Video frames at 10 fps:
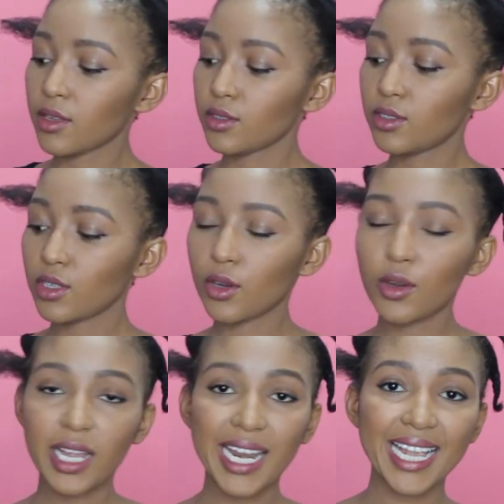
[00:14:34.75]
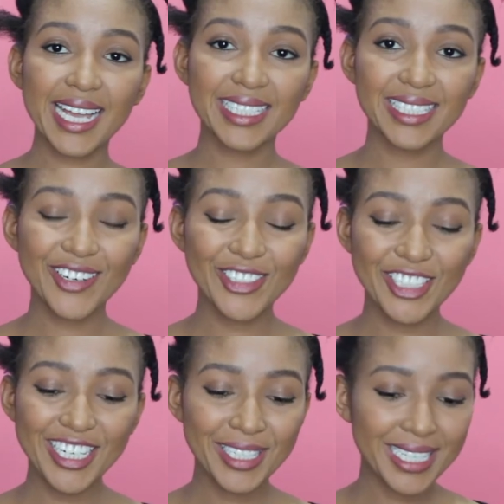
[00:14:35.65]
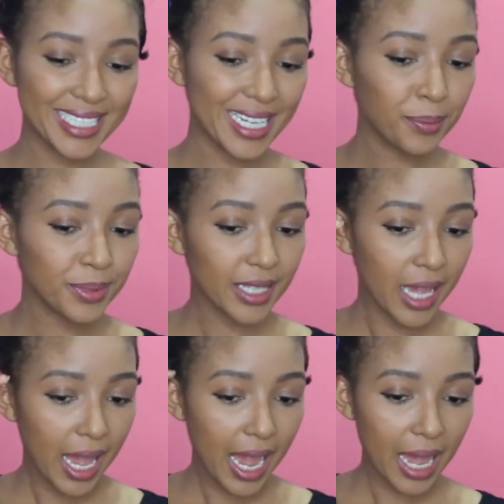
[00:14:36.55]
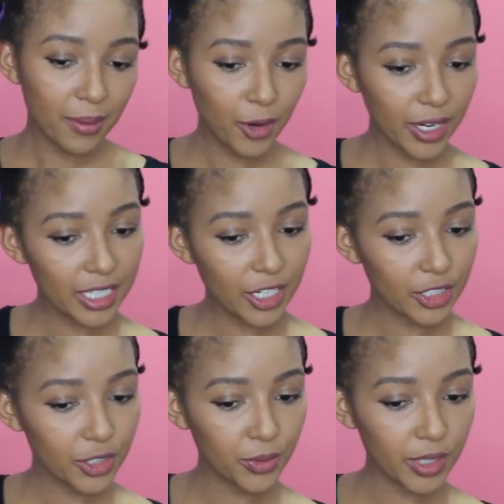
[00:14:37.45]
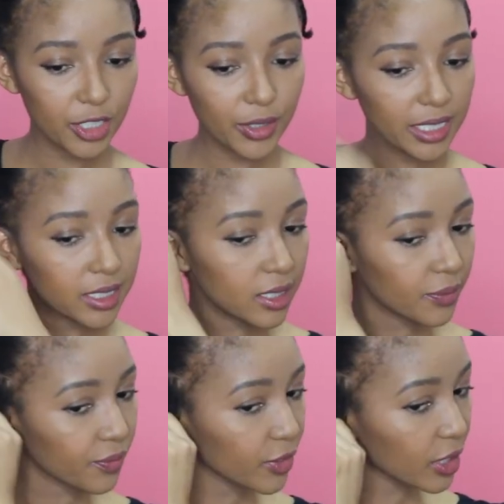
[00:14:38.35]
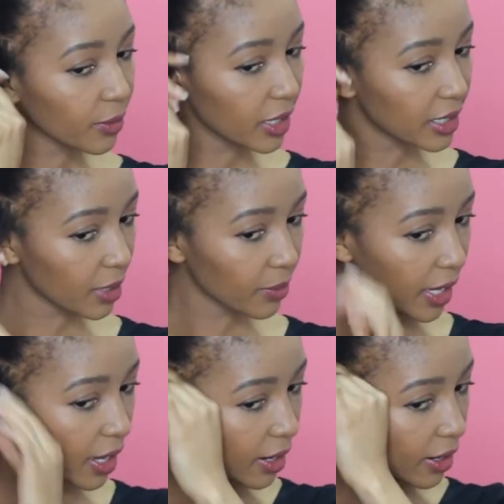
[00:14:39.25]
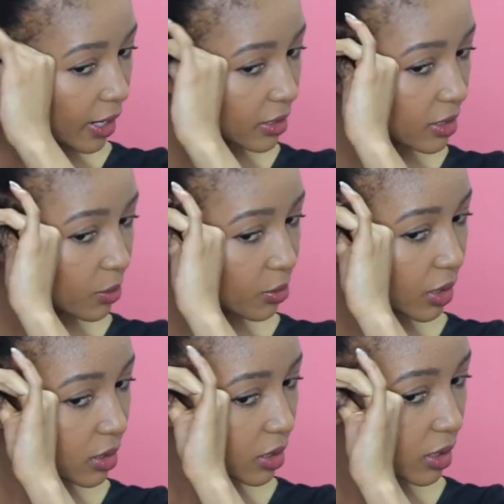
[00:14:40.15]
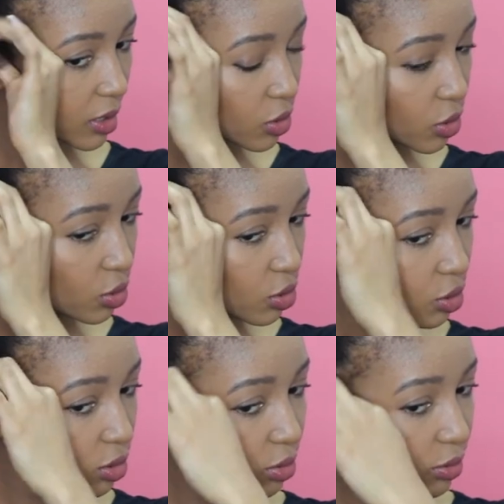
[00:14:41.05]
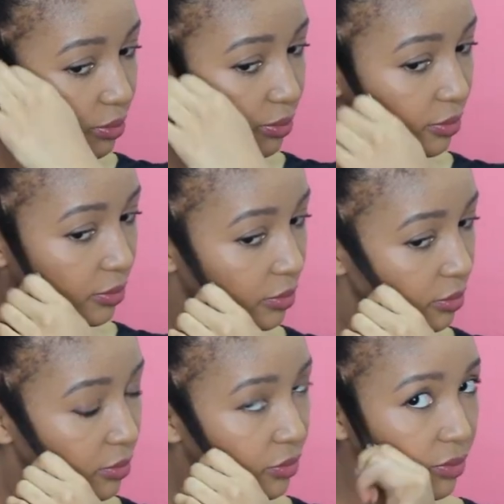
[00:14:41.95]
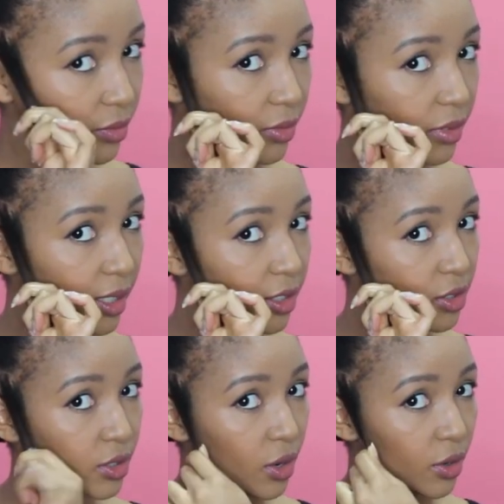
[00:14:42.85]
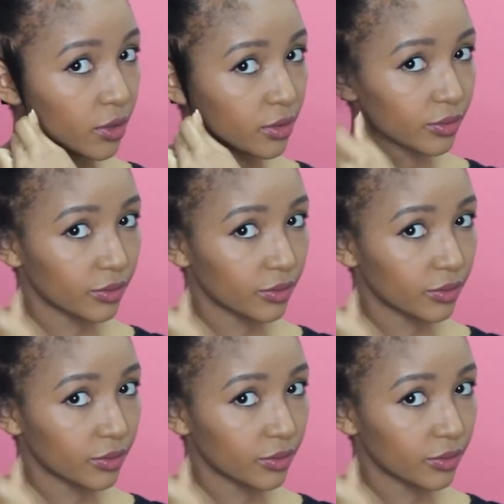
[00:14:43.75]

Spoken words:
So like I showed you in the steps, I'm quickly going to redo it. So I'm going to take my hair and separate it into two, like so.